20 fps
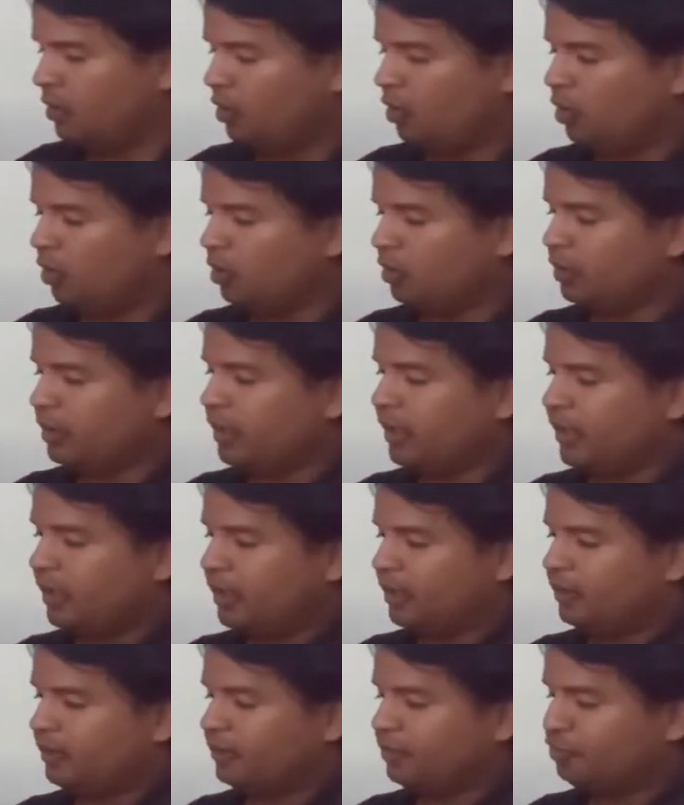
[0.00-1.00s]
On
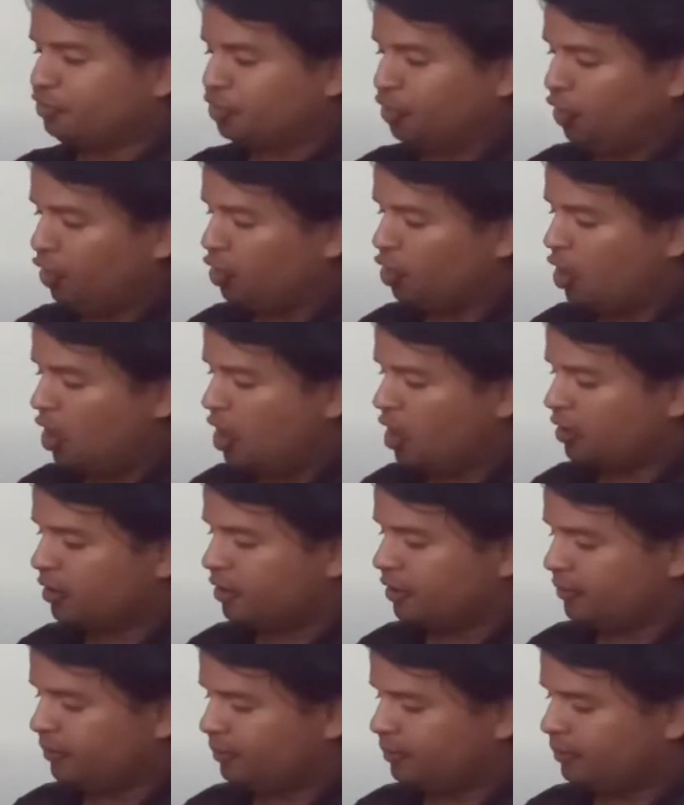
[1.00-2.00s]
the third
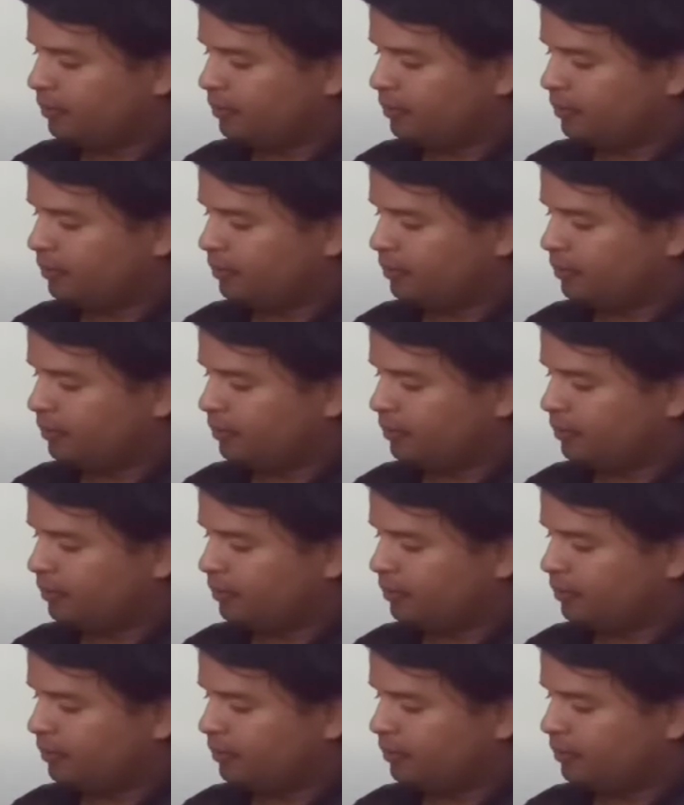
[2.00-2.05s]
octave,